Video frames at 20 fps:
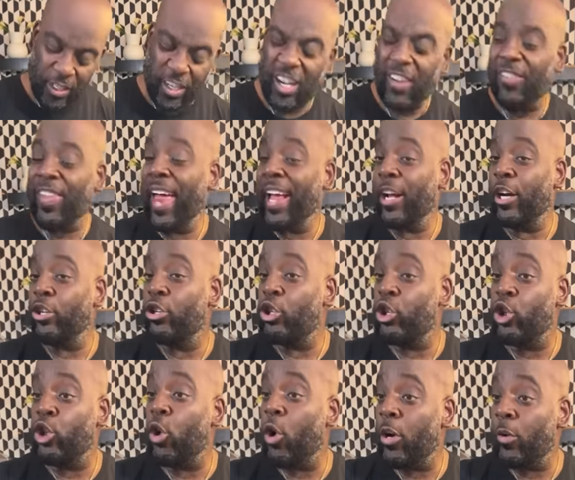of like a
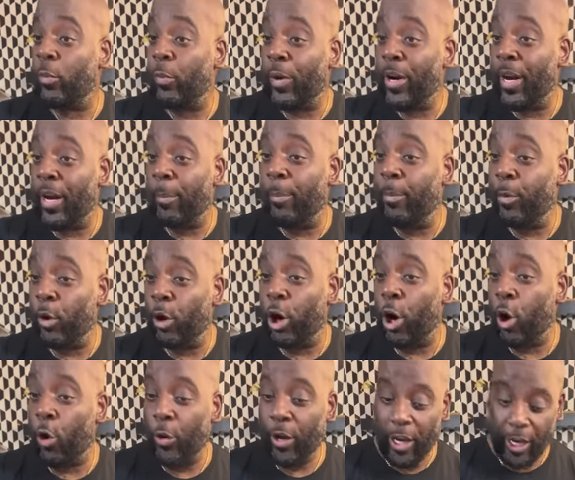short rib
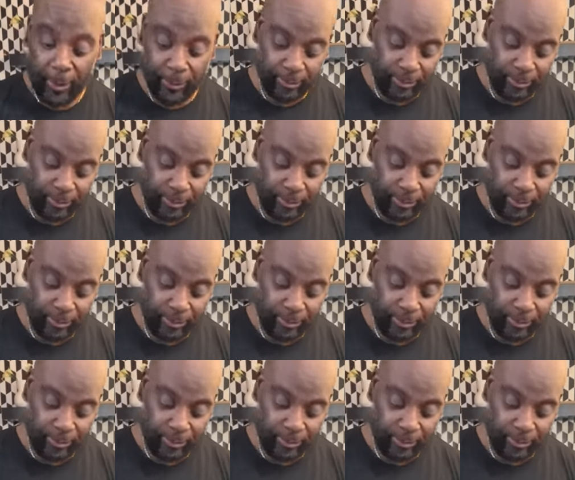bulgogi.